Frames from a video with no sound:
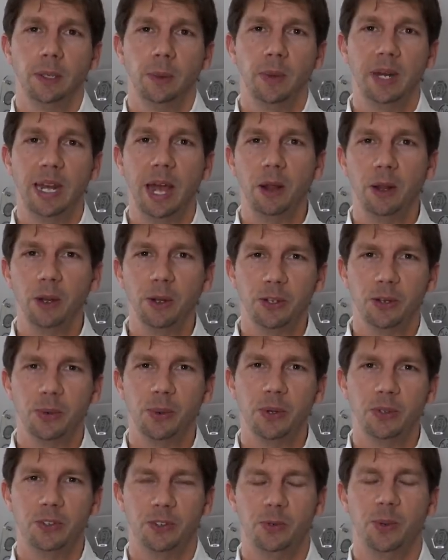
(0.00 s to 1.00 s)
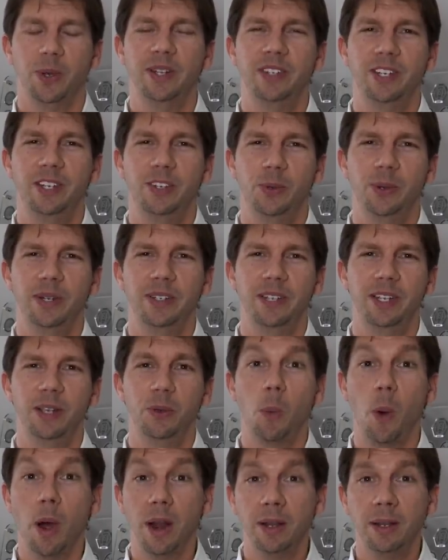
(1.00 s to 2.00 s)
We now look towards
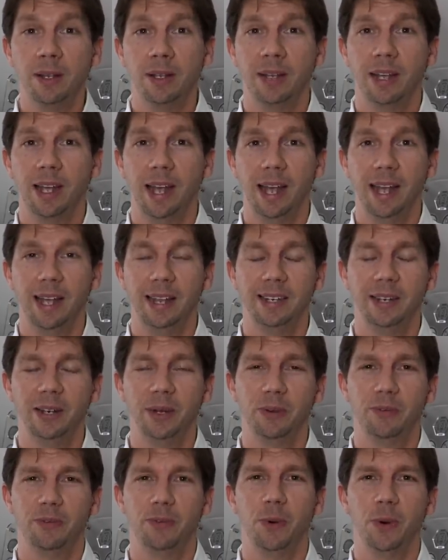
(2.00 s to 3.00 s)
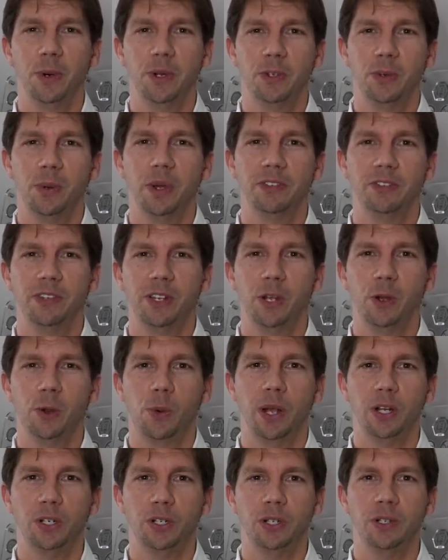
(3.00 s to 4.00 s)
2021 and look forward to answering your
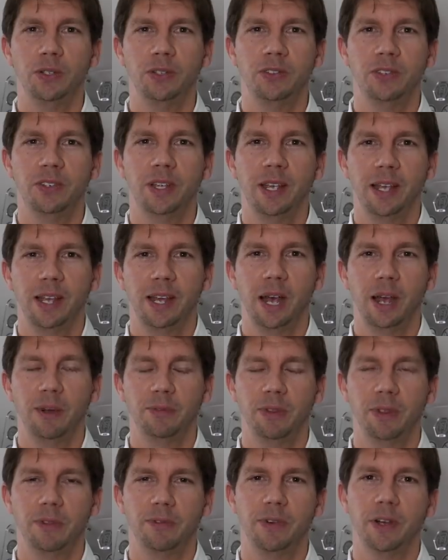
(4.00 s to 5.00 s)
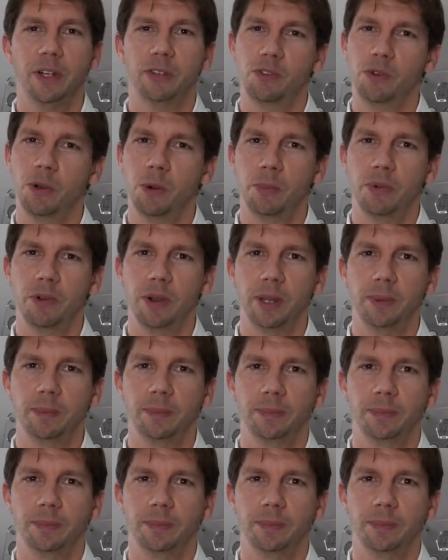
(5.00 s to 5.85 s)
questions after the first Grand Prix.